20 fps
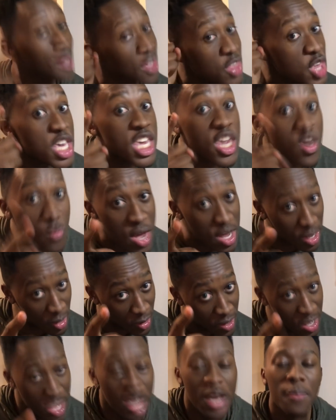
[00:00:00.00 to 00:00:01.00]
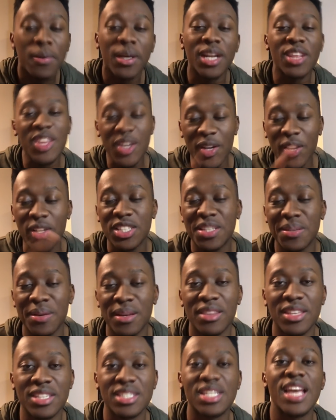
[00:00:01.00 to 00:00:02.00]
I think he will, but I think
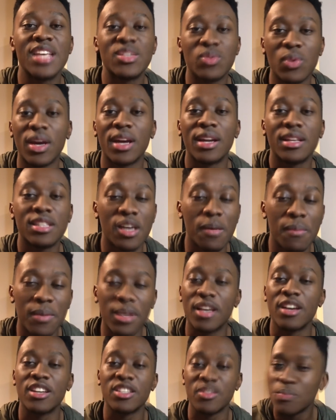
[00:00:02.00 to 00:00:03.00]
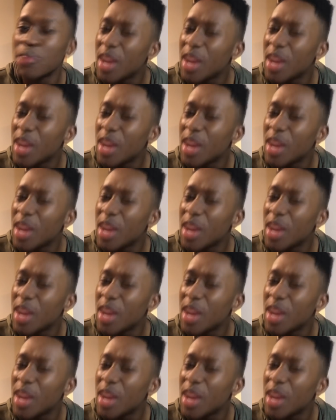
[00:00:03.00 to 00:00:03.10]
ultimately the Saints will get it done because,